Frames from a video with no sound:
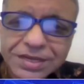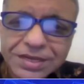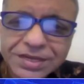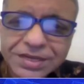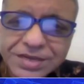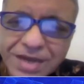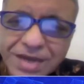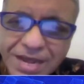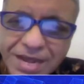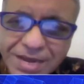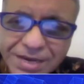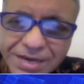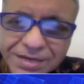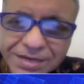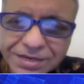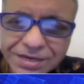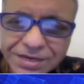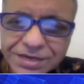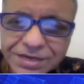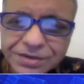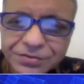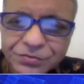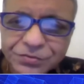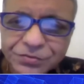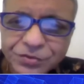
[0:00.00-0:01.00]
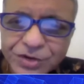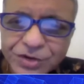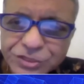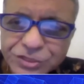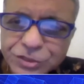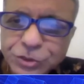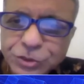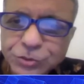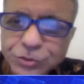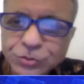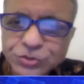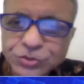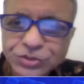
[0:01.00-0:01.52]
inherited
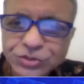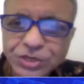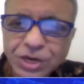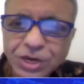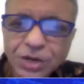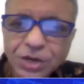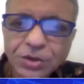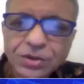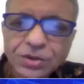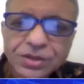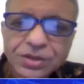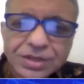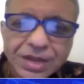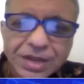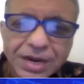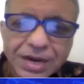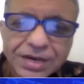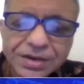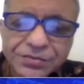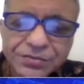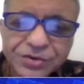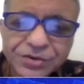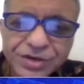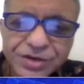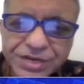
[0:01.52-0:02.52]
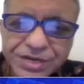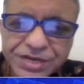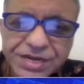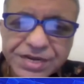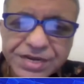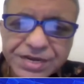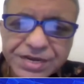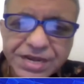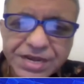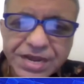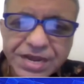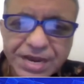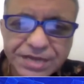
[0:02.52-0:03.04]
virtues now, and our
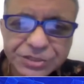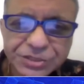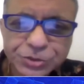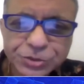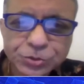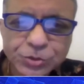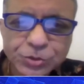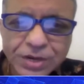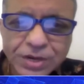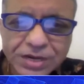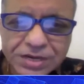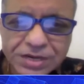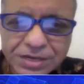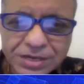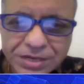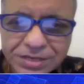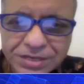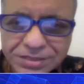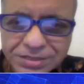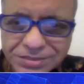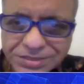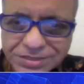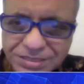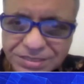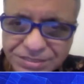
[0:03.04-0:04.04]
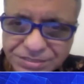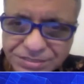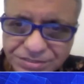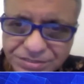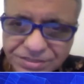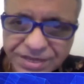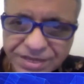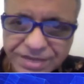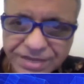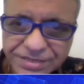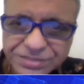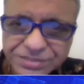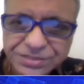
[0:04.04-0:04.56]
DNA has to unlearn these
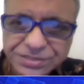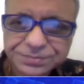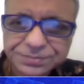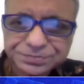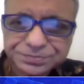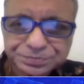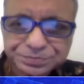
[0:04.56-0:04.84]
things.